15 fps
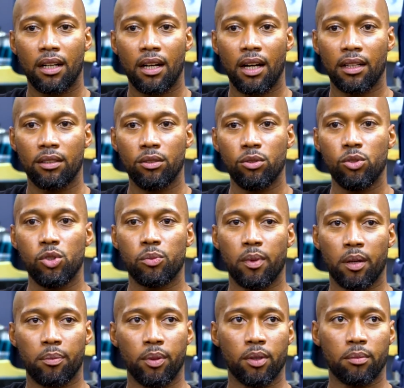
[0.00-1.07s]
I use
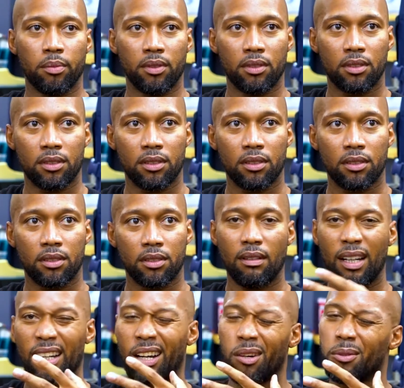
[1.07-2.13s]
my purpose.
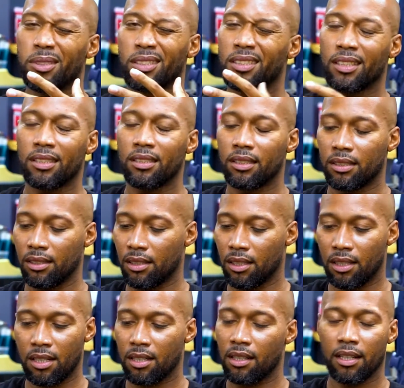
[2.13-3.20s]
Right. I always say,
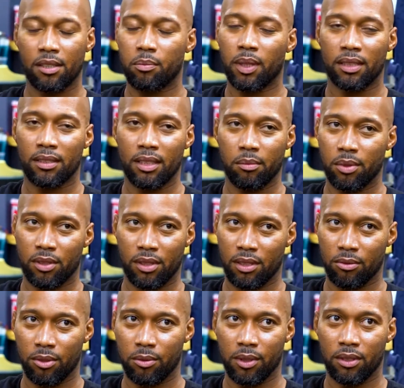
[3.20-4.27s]
cutting hair is about 10%
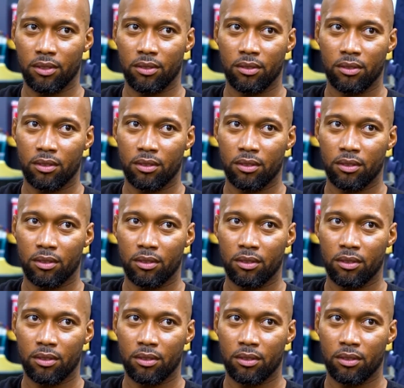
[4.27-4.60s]
of what we do.